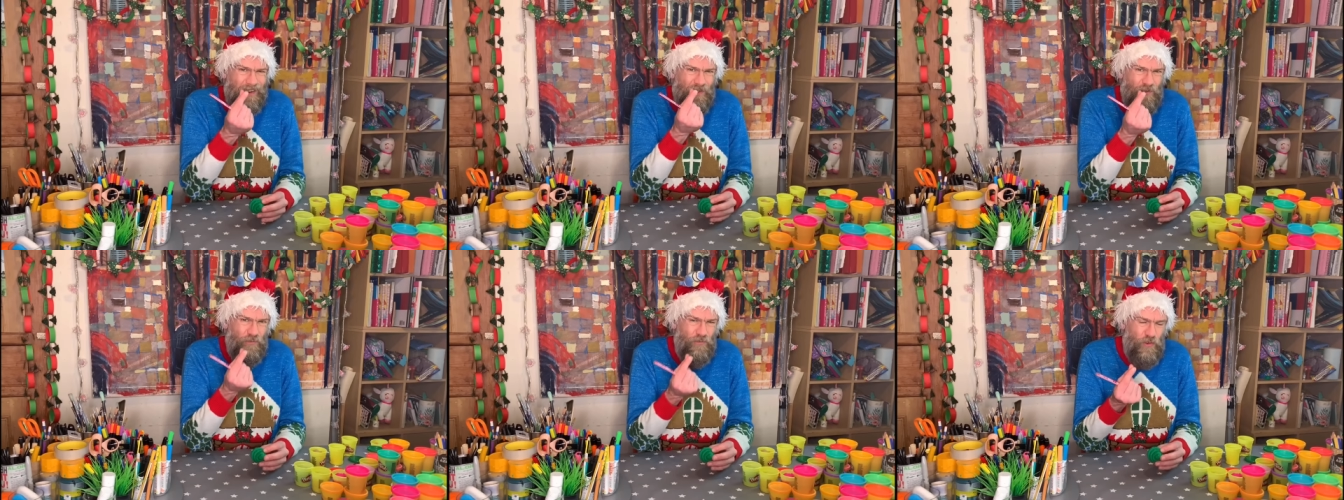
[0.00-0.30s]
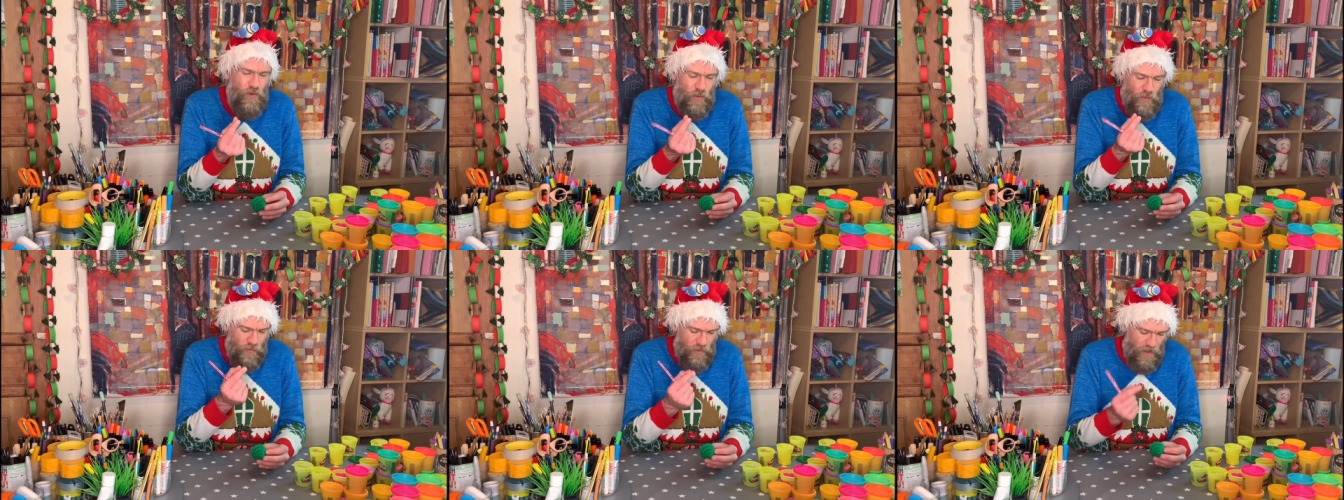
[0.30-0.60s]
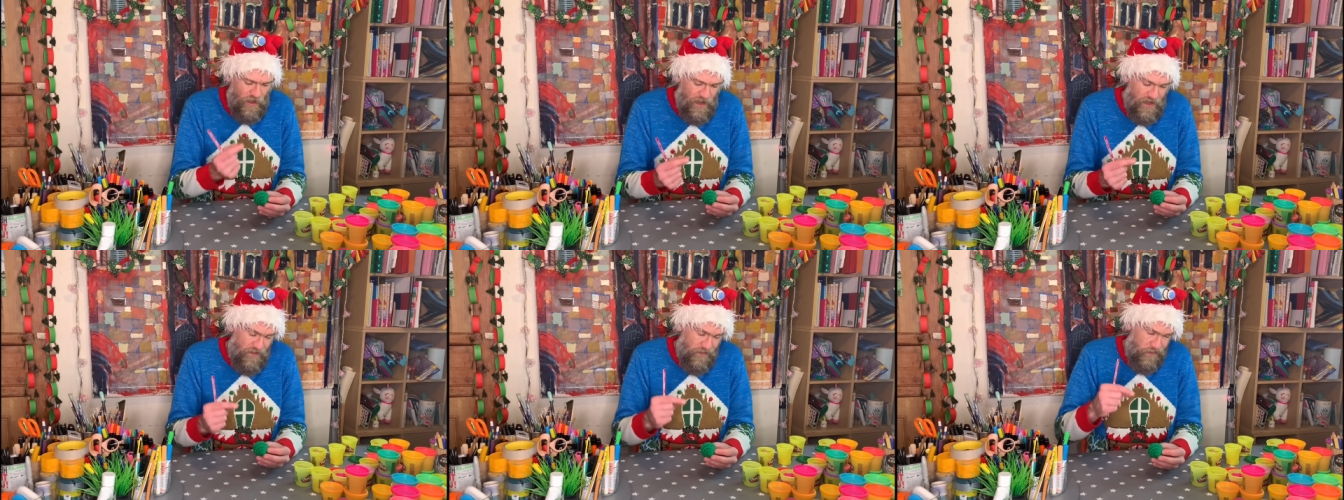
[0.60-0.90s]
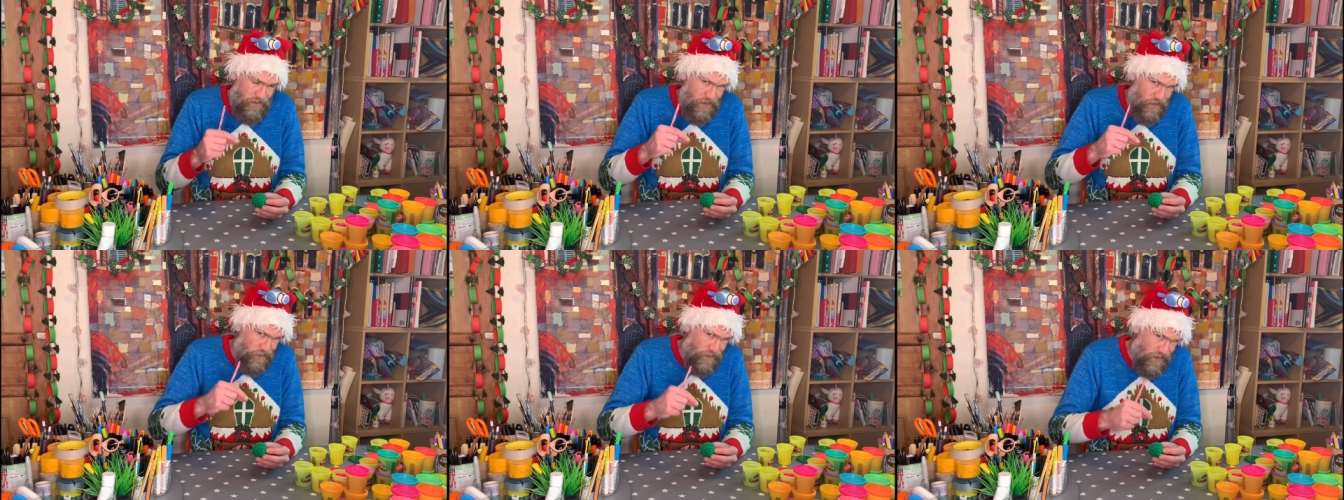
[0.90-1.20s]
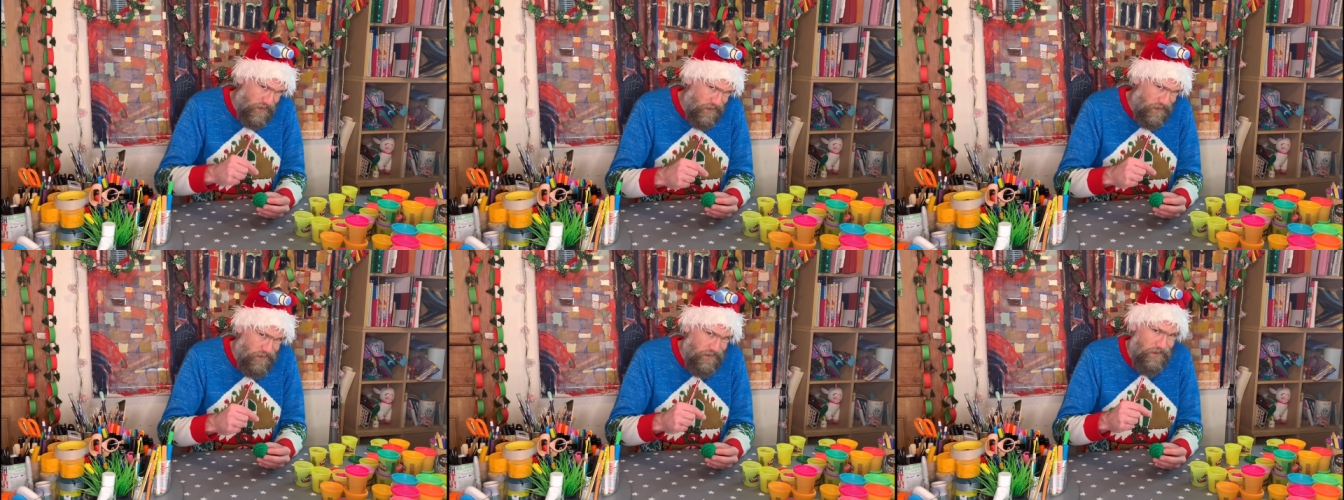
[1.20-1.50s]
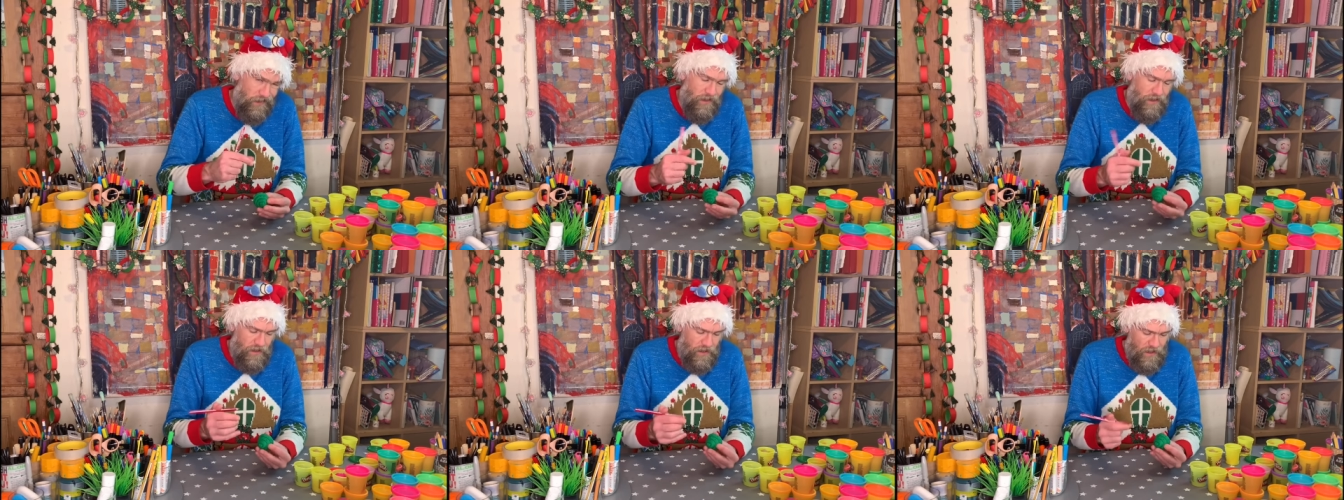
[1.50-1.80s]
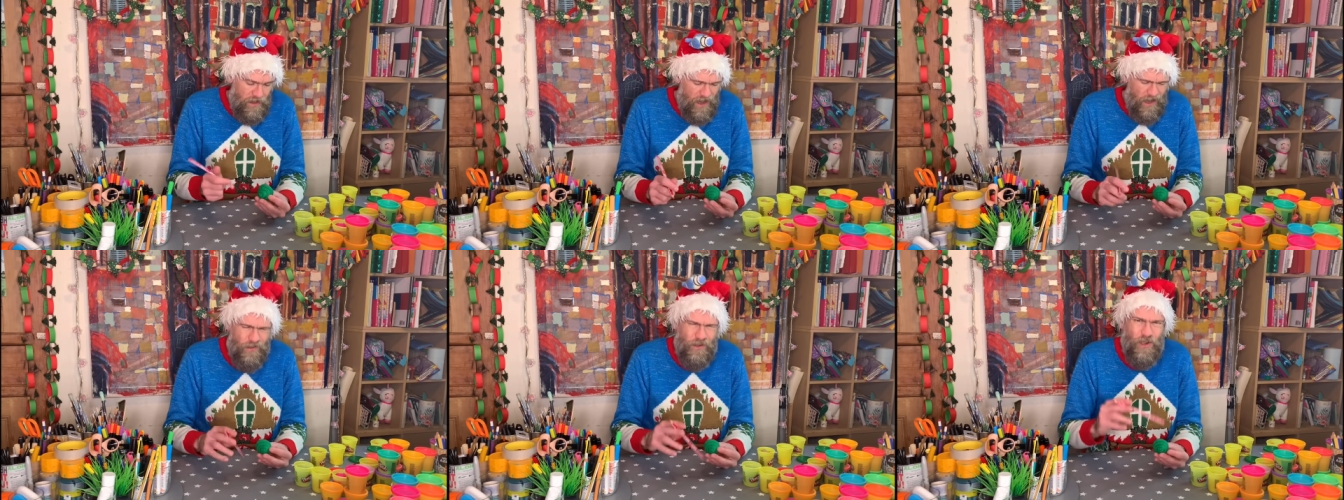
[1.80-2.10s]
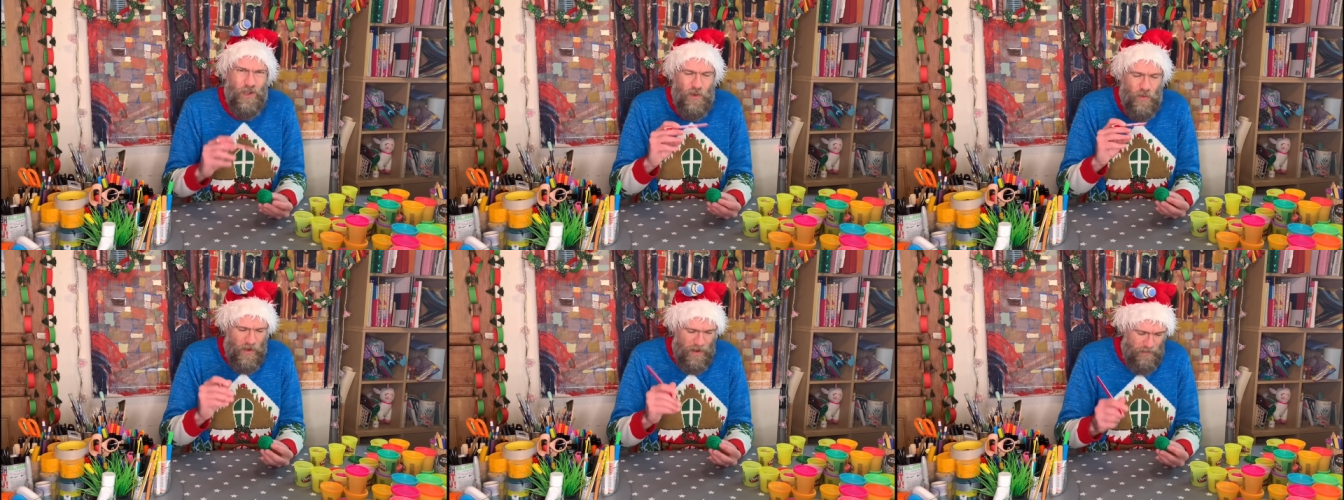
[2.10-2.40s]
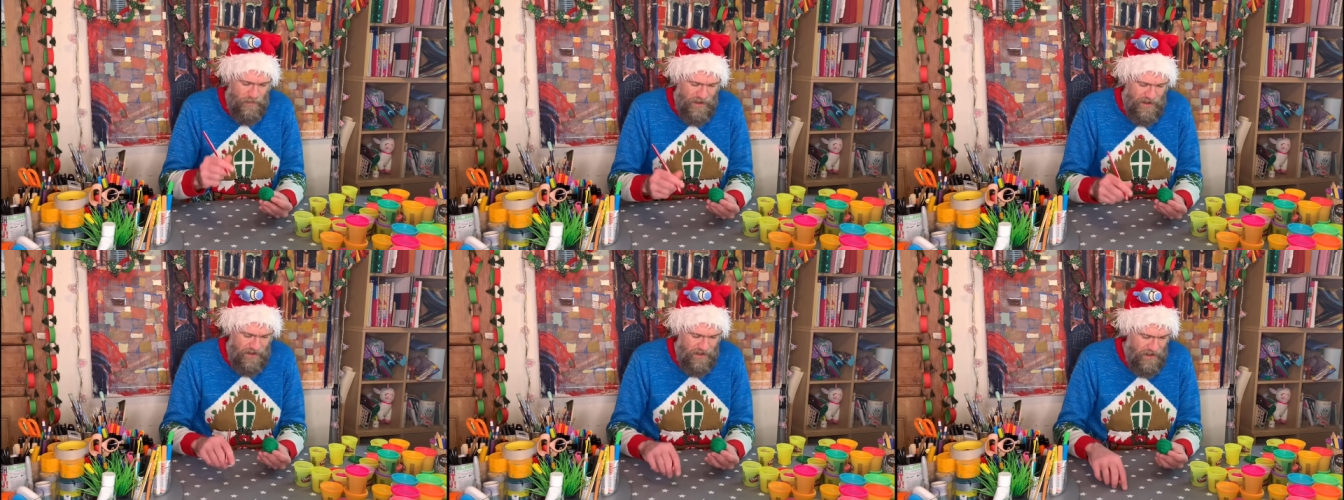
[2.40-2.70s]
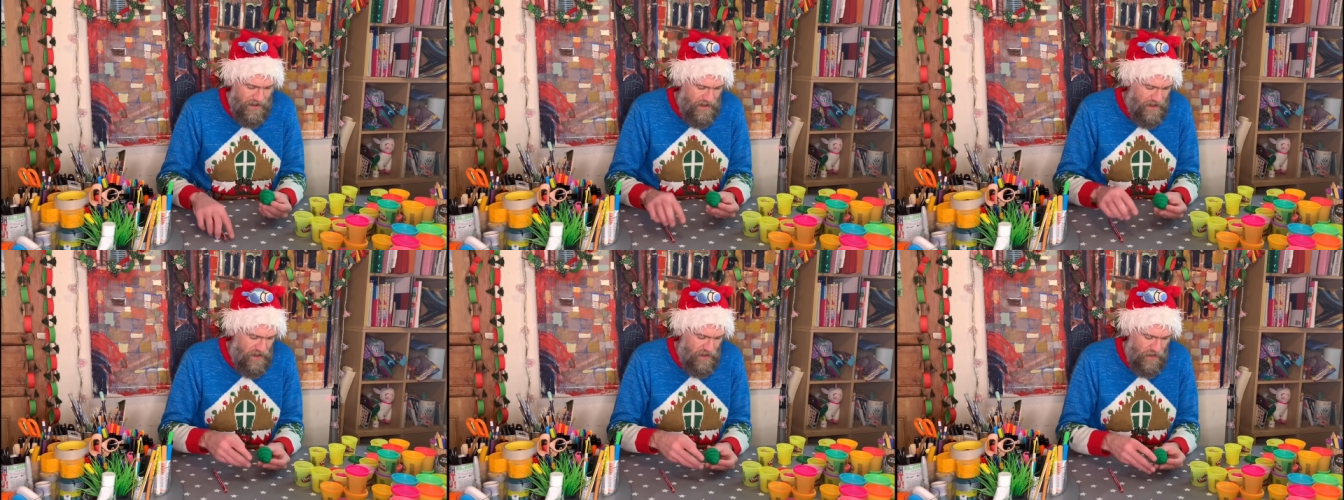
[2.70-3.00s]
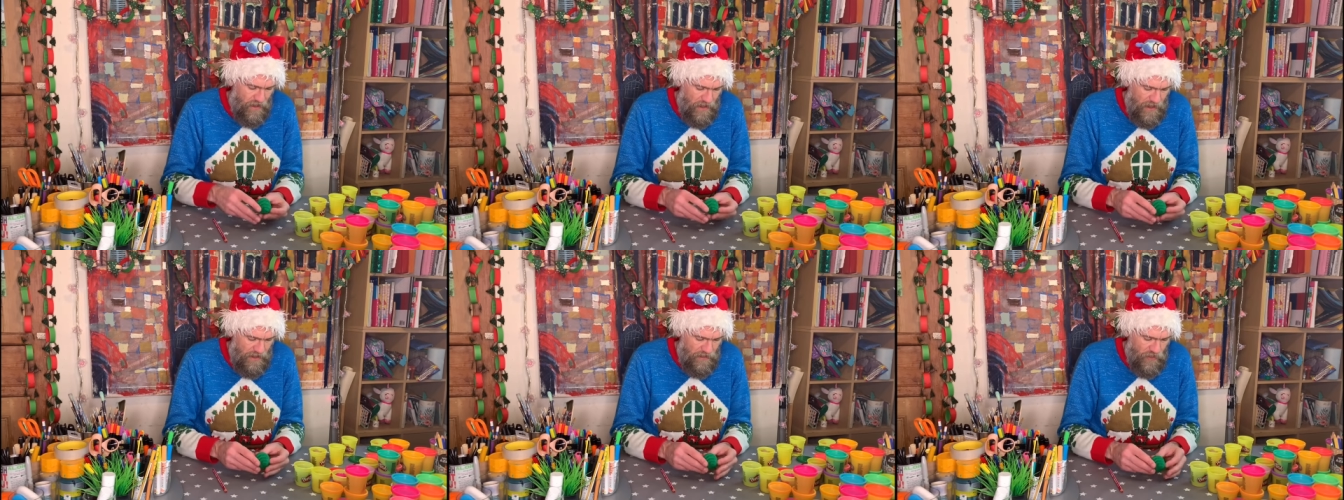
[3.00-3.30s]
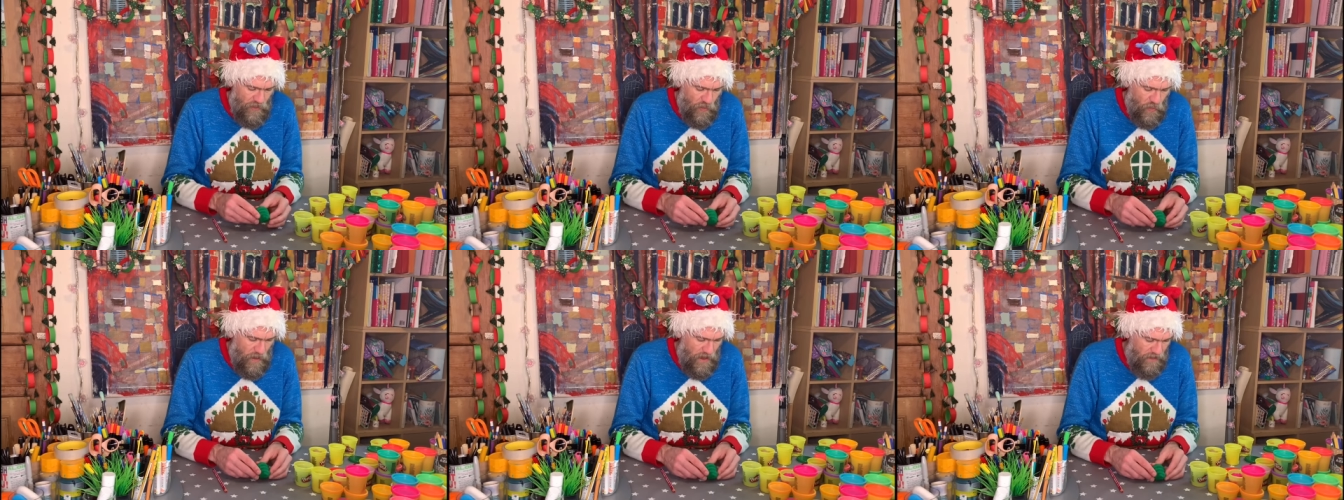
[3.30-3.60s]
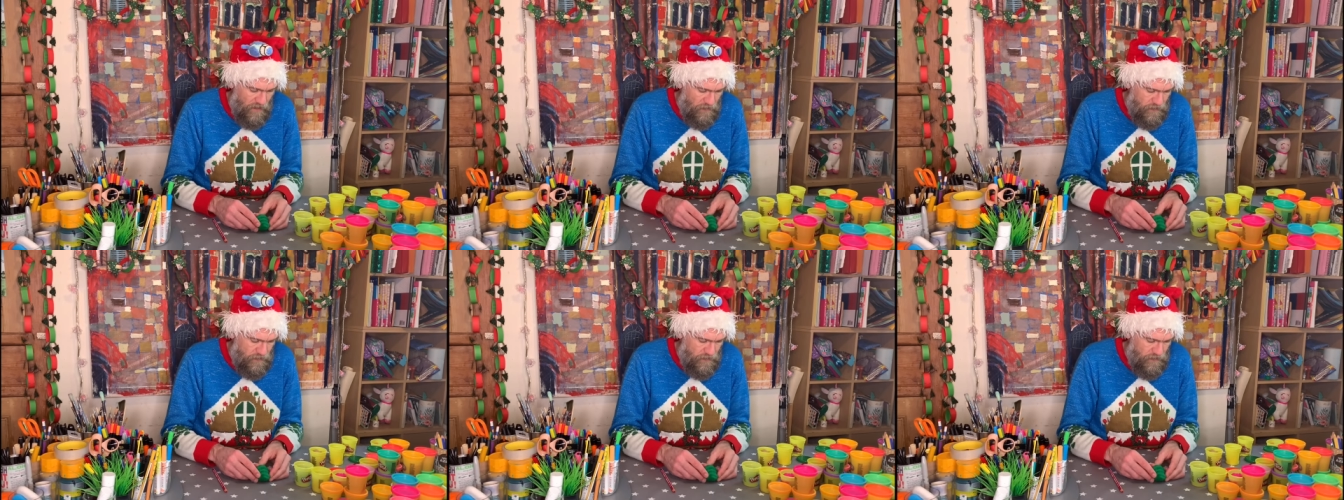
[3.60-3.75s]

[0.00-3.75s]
root that kind of goes in. I'll show you what I mean. Here you go, I'll do one.